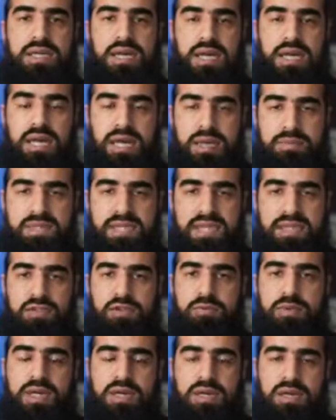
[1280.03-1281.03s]
I'm selling you
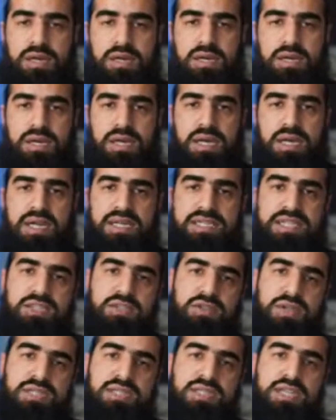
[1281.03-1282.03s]
my car, and I say to
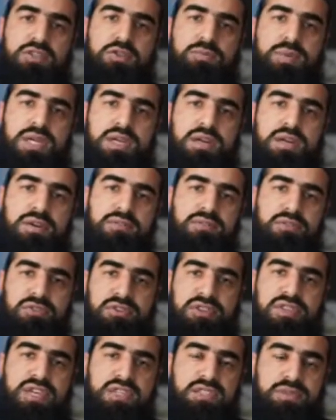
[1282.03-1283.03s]
you I'll sell you my car for three
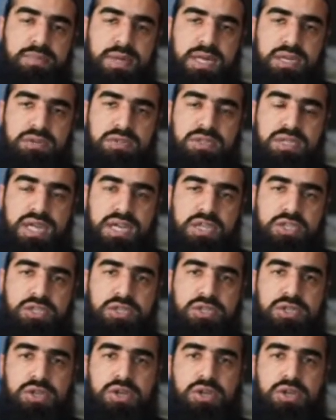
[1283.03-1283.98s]
thousand pounds cash,